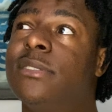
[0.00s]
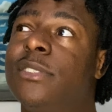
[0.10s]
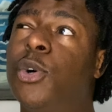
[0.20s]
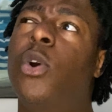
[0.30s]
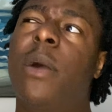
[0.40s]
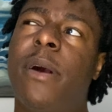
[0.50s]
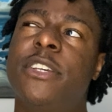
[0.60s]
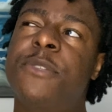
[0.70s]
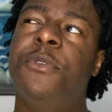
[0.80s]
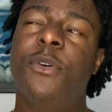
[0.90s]
Talk
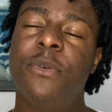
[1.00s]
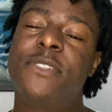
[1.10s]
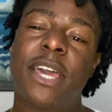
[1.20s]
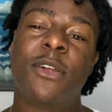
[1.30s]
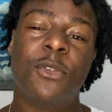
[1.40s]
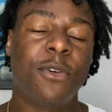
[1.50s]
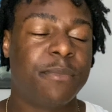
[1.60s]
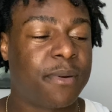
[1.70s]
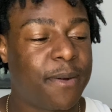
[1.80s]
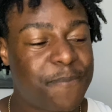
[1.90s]
About Smoke with Skengdo,
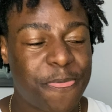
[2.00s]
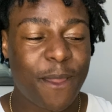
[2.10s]
but